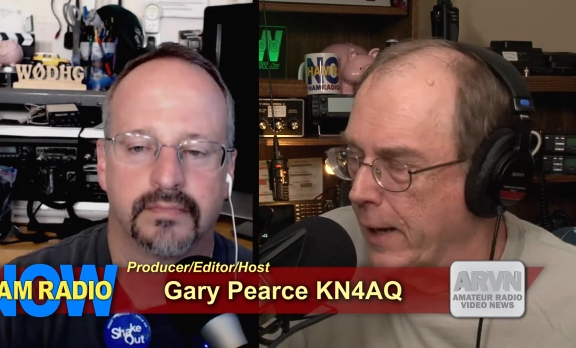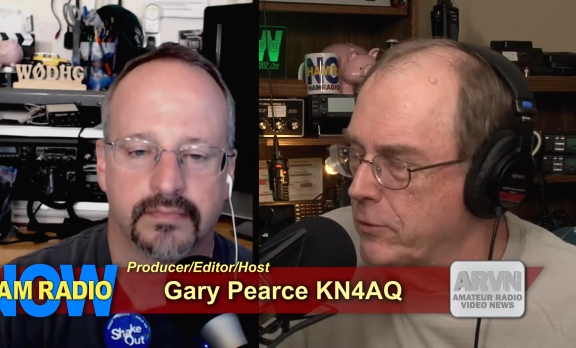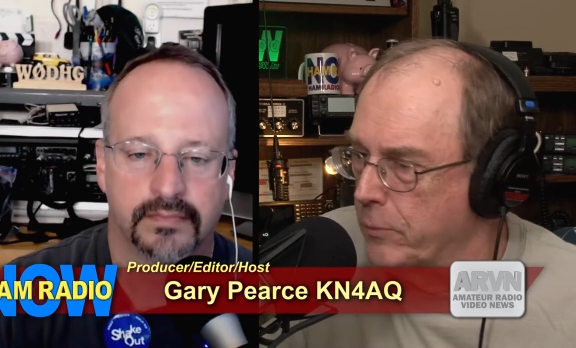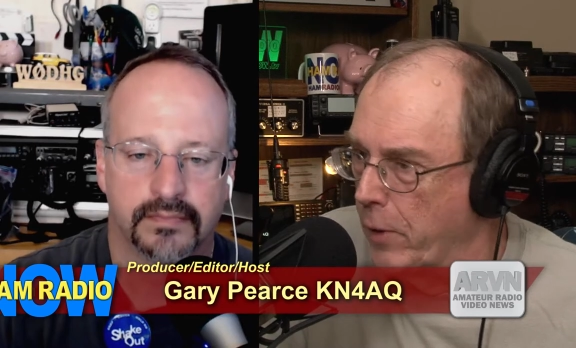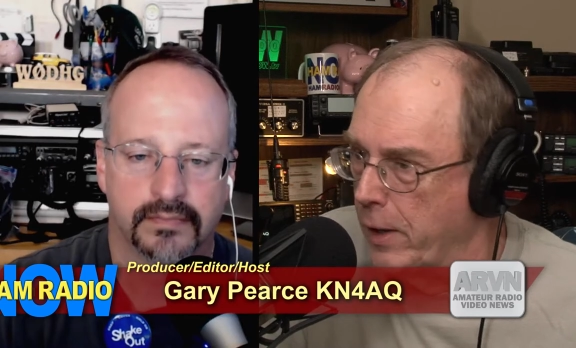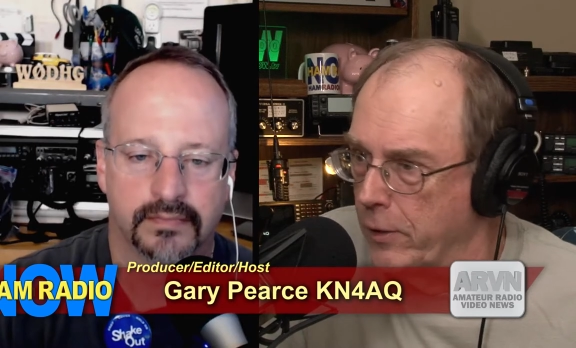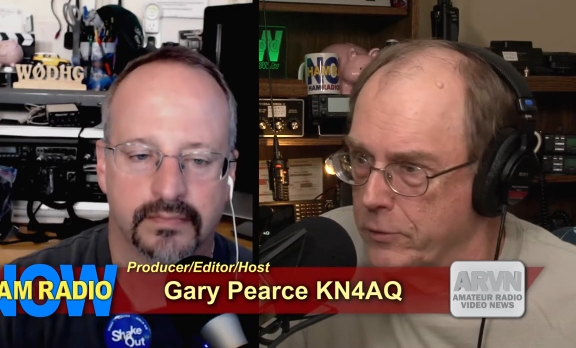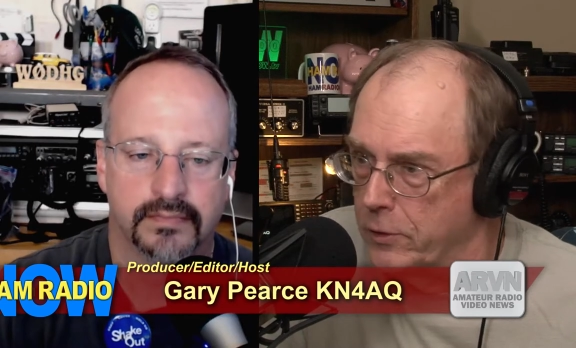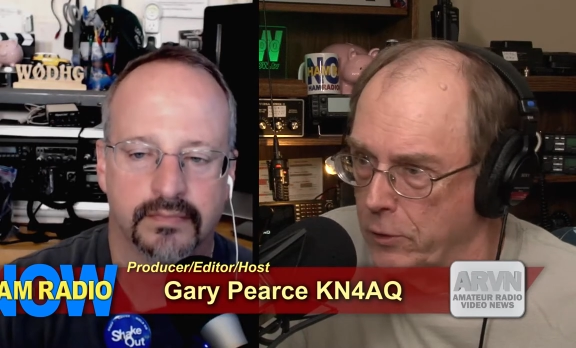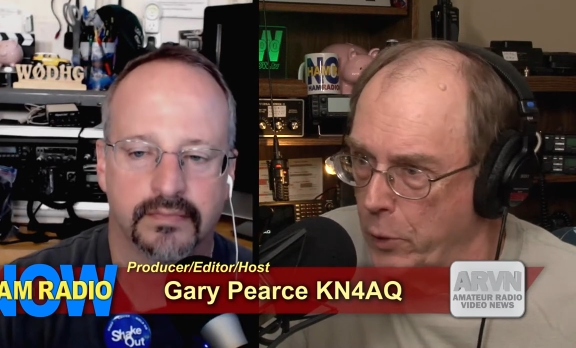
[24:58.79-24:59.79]
Speaker 1: I guess, some
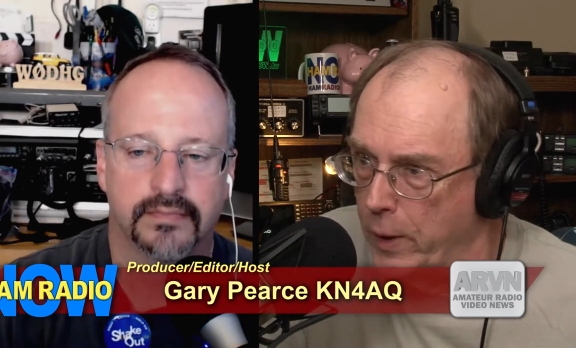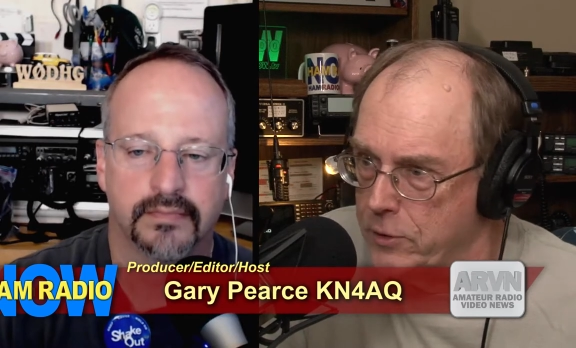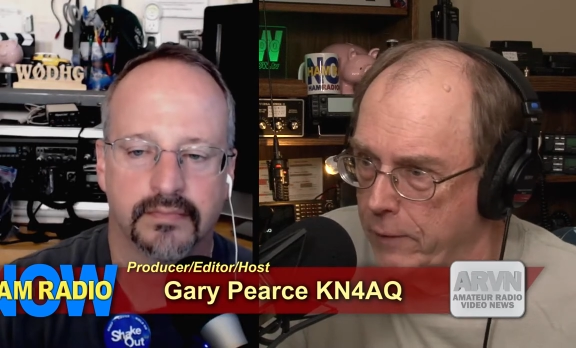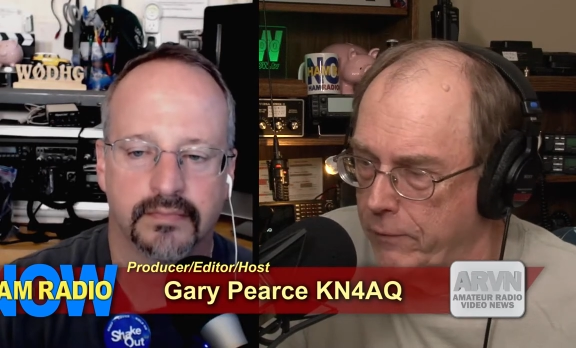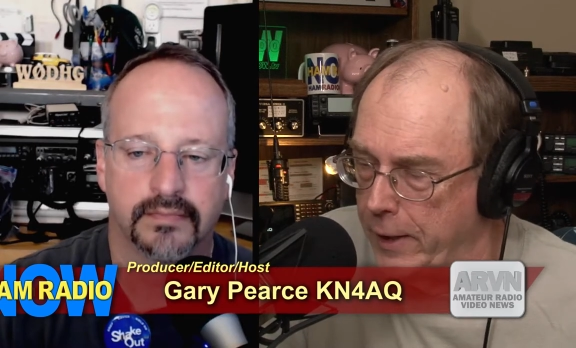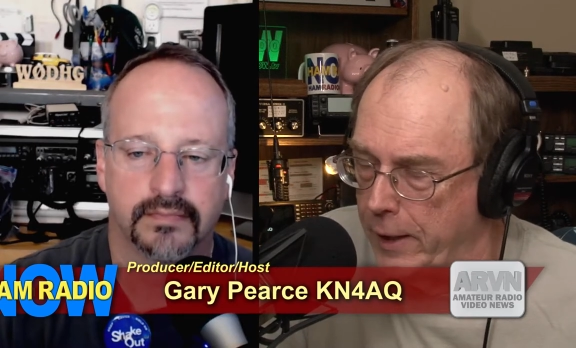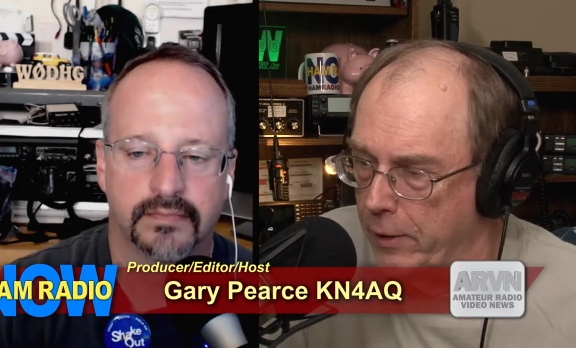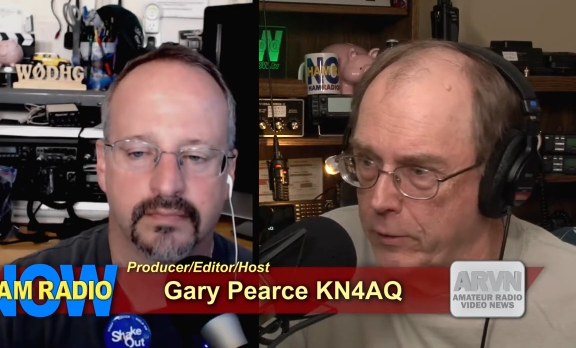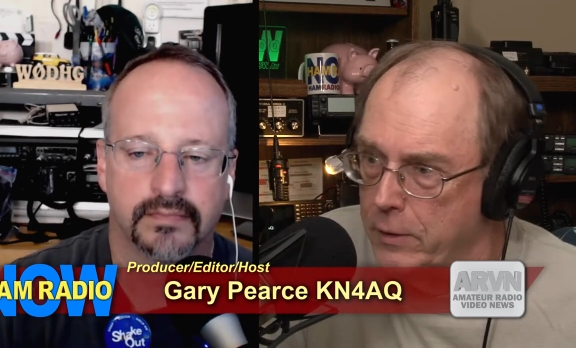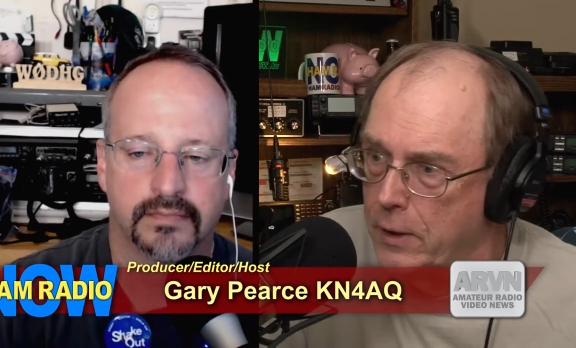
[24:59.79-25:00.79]
radios that do UHF and
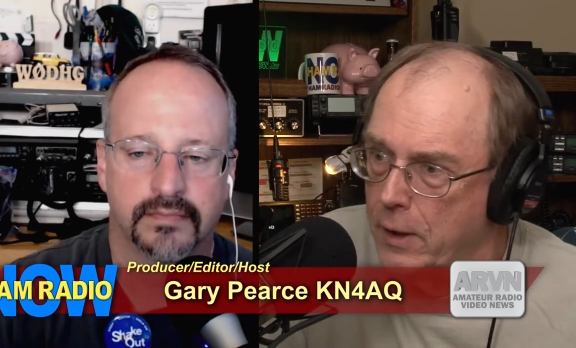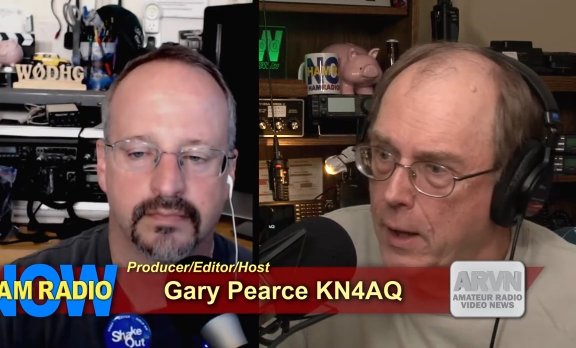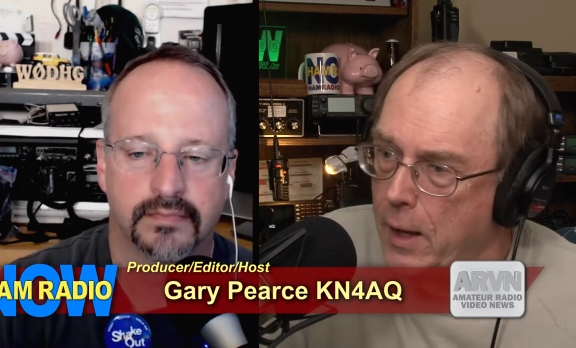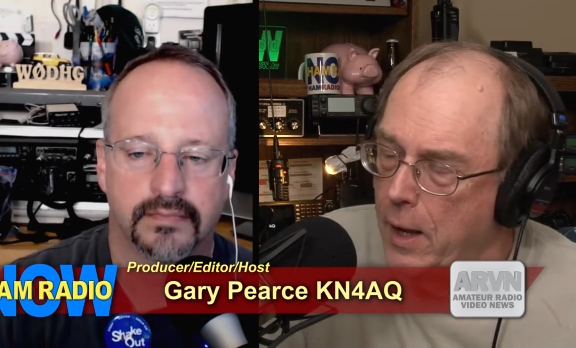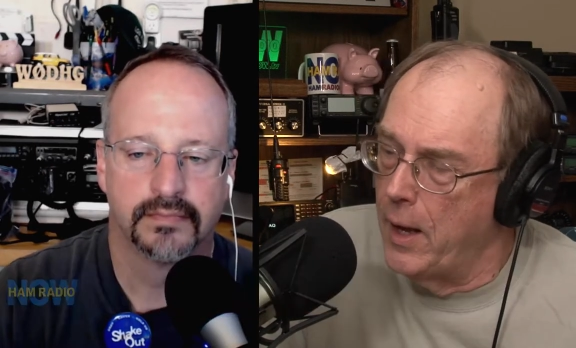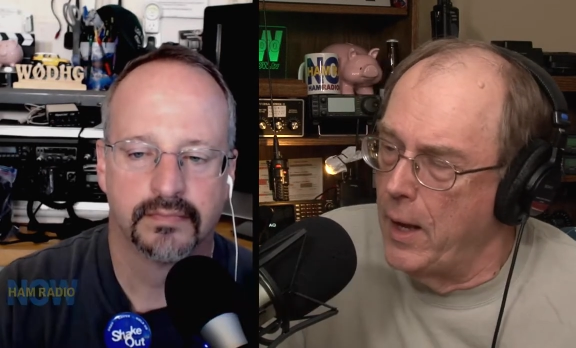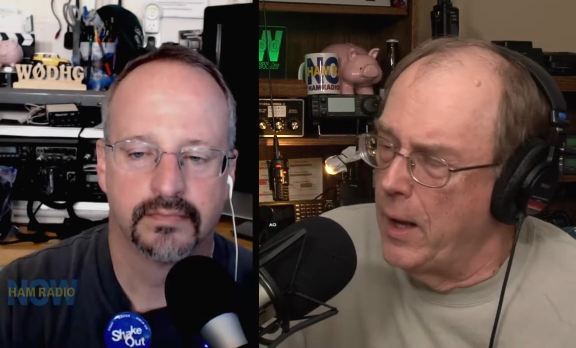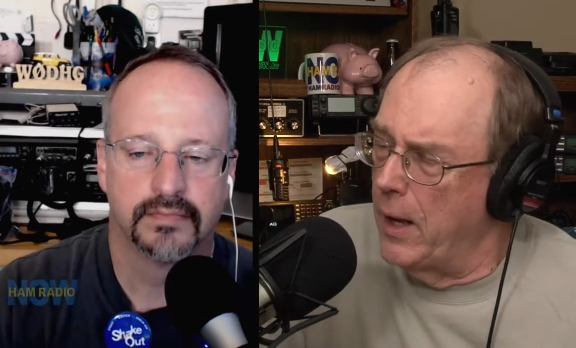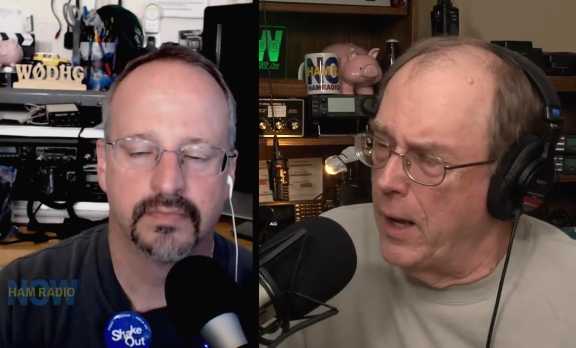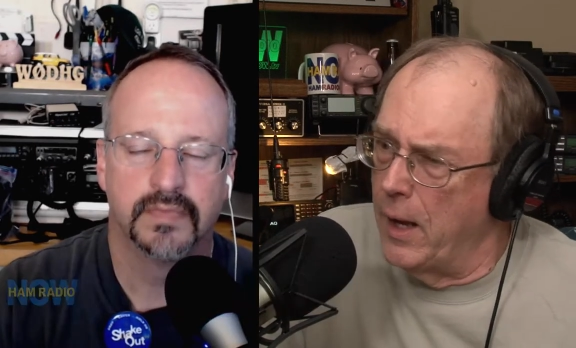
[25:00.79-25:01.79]
800.
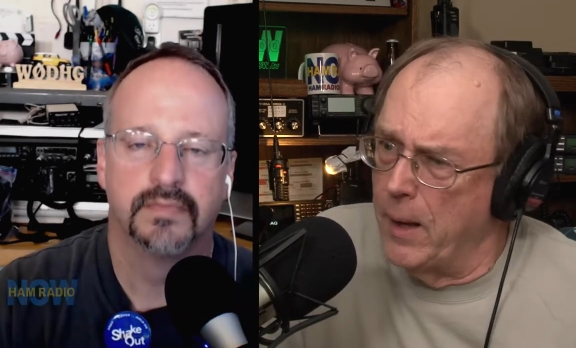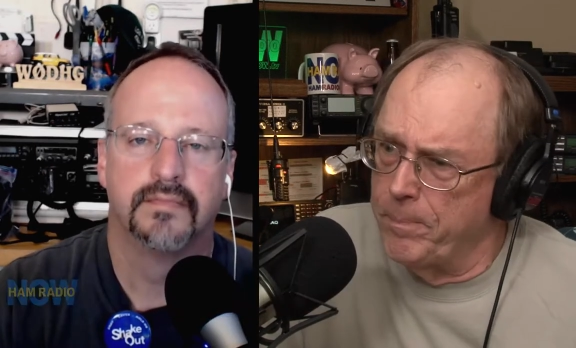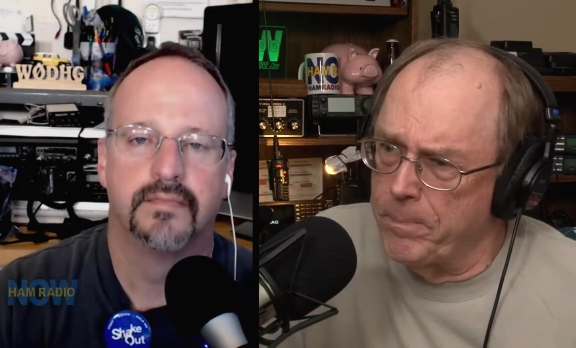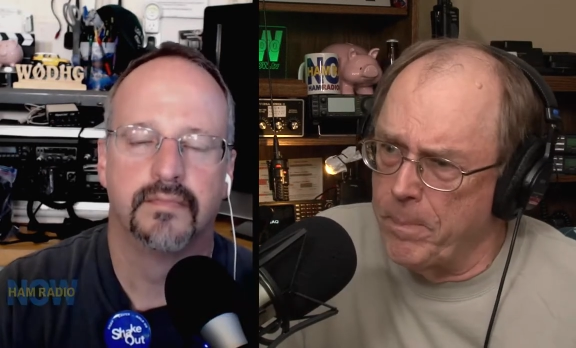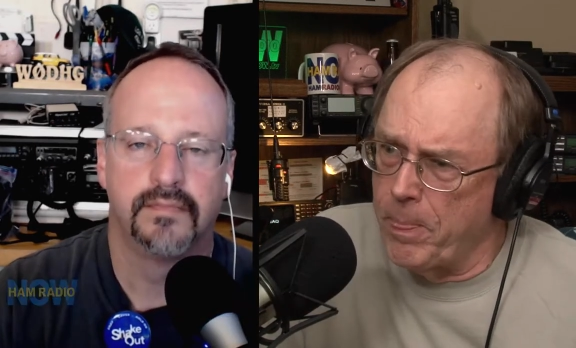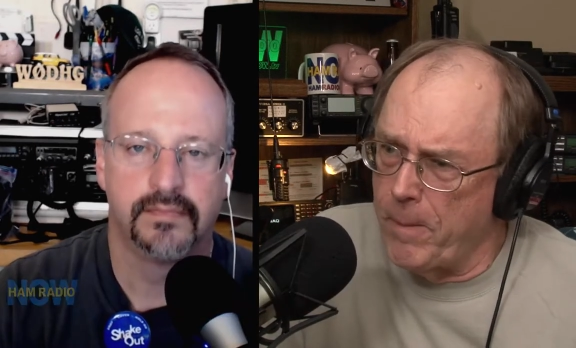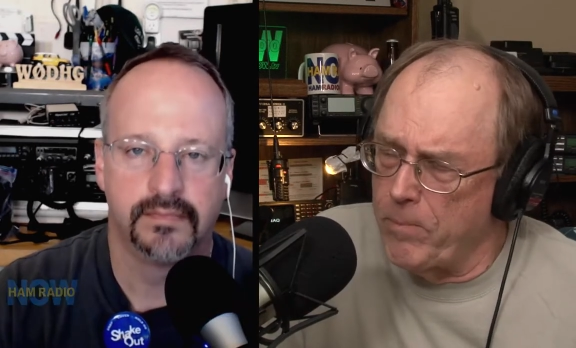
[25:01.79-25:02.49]
Um,